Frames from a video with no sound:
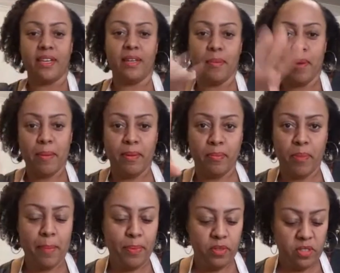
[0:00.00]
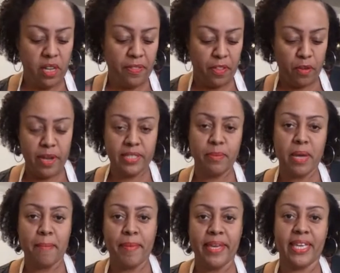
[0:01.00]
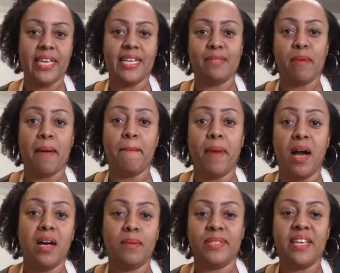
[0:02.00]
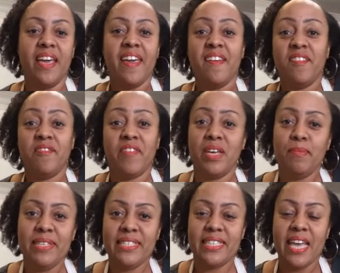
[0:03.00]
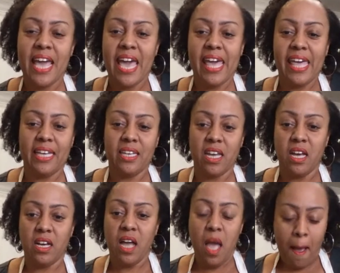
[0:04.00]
I said it, I posted on it. The recipe I'm making is my mom's famous eggnog.